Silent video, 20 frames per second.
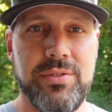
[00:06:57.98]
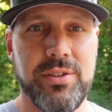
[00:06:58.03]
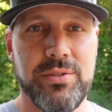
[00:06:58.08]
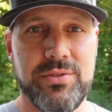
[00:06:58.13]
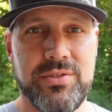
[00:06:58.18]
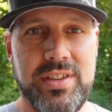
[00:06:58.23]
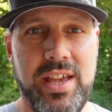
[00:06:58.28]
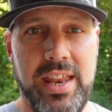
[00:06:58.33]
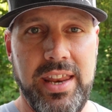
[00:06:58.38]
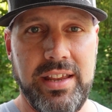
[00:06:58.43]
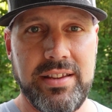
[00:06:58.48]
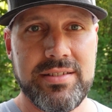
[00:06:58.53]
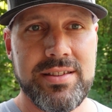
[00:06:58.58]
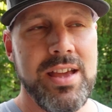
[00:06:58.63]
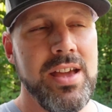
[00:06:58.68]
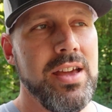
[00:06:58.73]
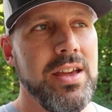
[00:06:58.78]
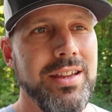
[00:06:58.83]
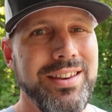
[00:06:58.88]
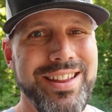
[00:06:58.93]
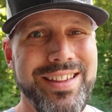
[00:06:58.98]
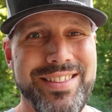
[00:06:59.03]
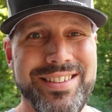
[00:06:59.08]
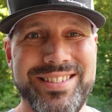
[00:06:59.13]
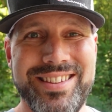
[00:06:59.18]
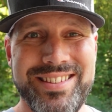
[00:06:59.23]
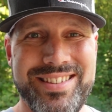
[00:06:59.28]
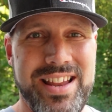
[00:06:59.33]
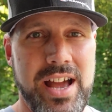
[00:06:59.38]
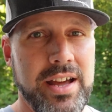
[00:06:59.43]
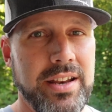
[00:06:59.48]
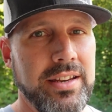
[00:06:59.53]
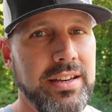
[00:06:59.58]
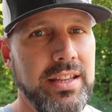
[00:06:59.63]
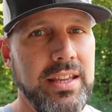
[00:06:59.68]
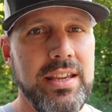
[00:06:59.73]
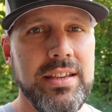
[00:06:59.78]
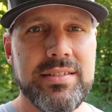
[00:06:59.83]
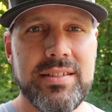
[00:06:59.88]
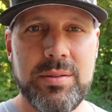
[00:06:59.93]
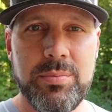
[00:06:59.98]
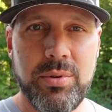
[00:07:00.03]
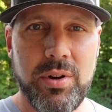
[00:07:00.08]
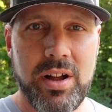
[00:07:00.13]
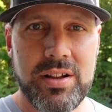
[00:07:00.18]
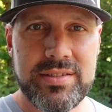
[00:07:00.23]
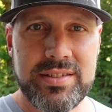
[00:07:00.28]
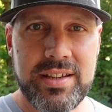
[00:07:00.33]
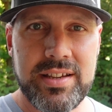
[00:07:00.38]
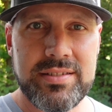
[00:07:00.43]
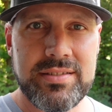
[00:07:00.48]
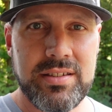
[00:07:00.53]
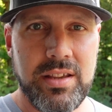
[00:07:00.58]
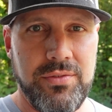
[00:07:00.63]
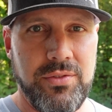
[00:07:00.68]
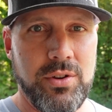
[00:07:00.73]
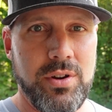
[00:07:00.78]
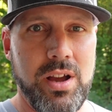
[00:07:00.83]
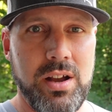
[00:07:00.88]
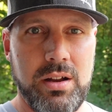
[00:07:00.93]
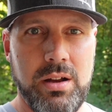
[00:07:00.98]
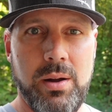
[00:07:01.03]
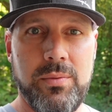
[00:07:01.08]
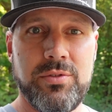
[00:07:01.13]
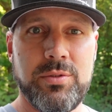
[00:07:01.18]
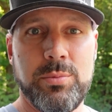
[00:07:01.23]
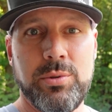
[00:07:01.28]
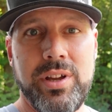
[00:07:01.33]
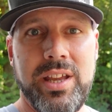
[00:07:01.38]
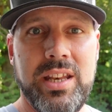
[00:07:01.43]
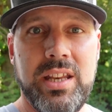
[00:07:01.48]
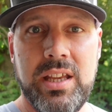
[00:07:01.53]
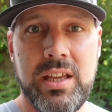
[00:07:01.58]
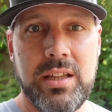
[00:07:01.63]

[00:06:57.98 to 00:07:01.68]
those settings. Now this is not an easy process. If you're not comfortable getting